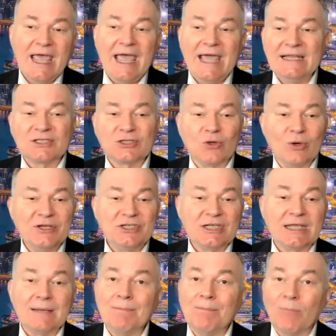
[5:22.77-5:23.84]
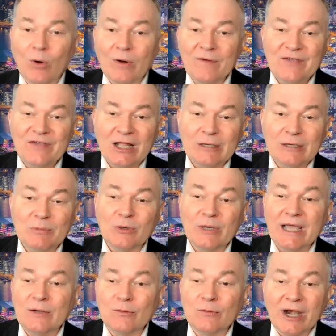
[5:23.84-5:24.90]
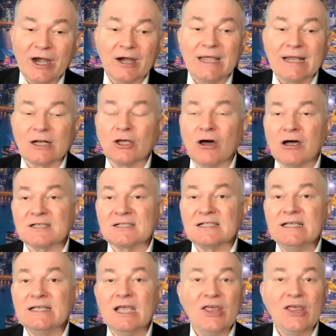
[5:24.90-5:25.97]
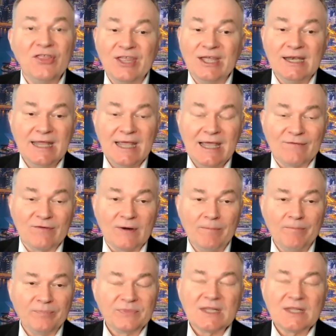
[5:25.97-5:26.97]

and it's going to get more valuable and rare and costly than ever.